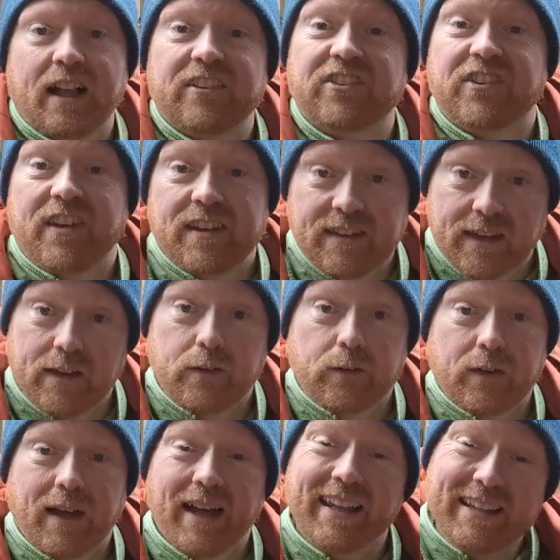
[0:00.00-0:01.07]
I'll
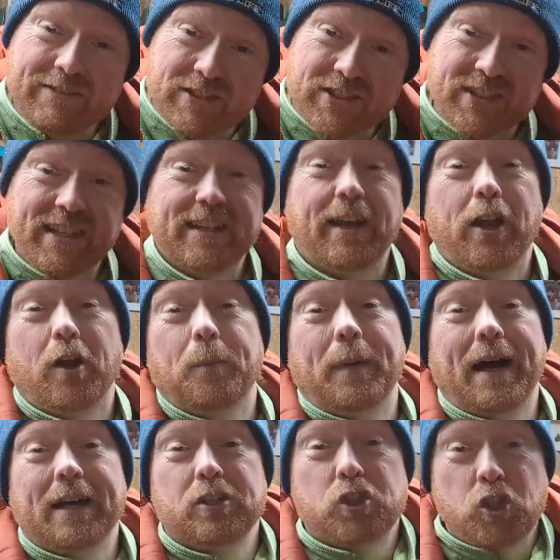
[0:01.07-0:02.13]
even sit down on
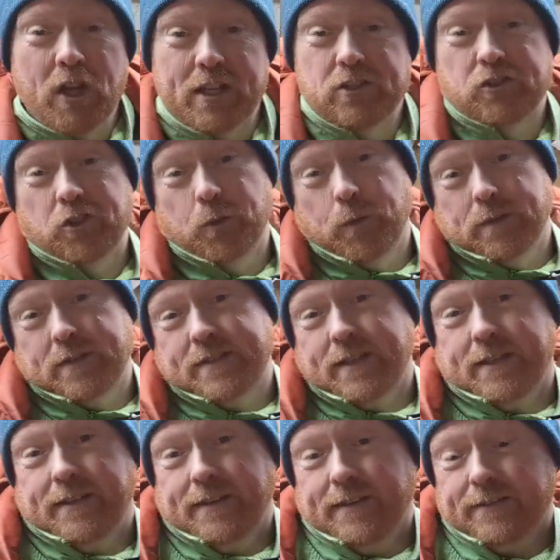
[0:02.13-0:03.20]
my shed stool to
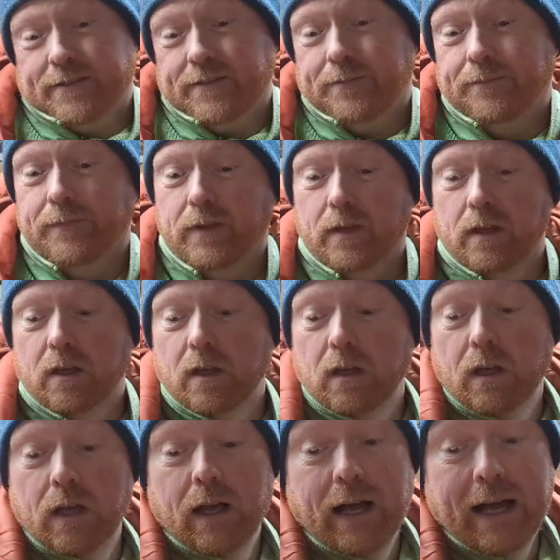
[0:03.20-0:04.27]
tell you this.
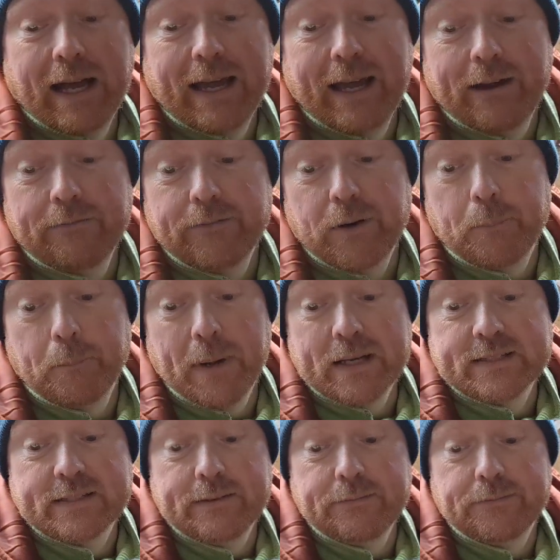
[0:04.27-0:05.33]
I have a
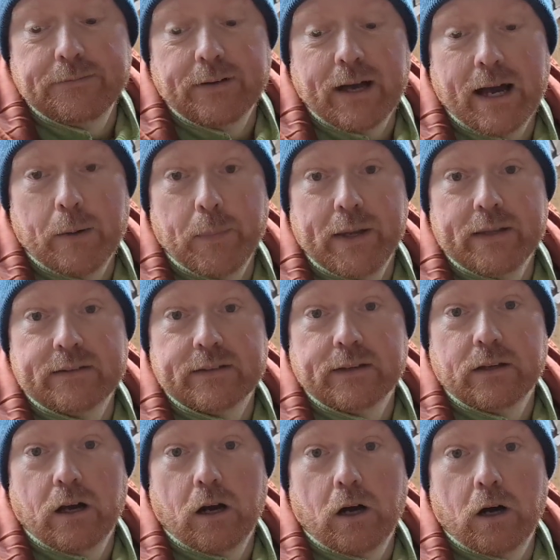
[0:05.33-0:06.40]
massive habit
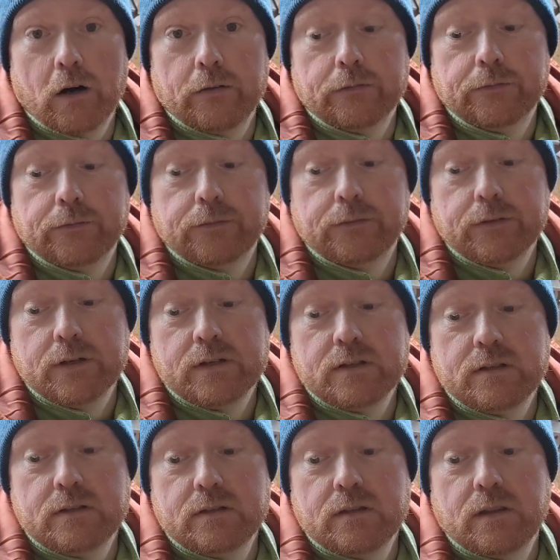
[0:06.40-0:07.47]
of
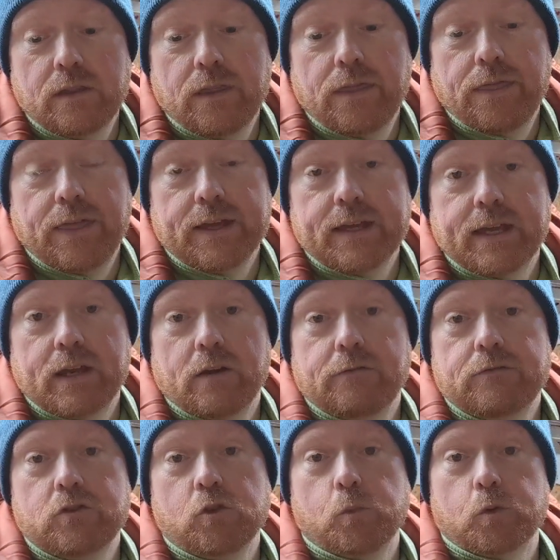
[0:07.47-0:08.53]
thinking
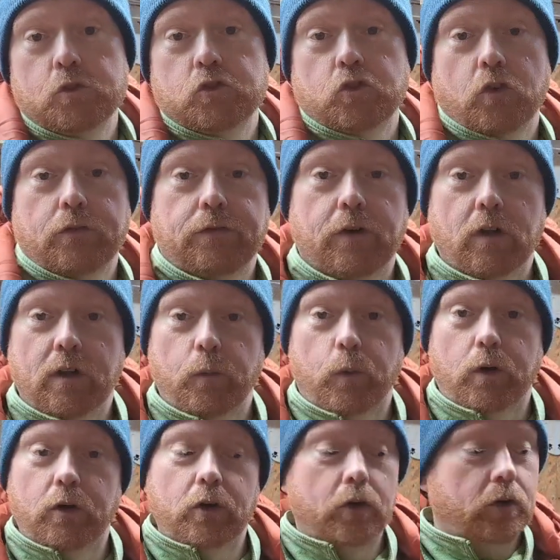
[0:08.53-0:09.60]
of too much stuff all in
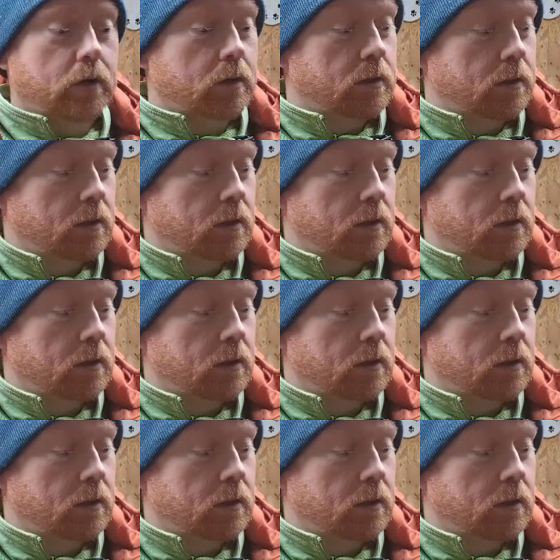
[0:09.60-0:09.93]
one go.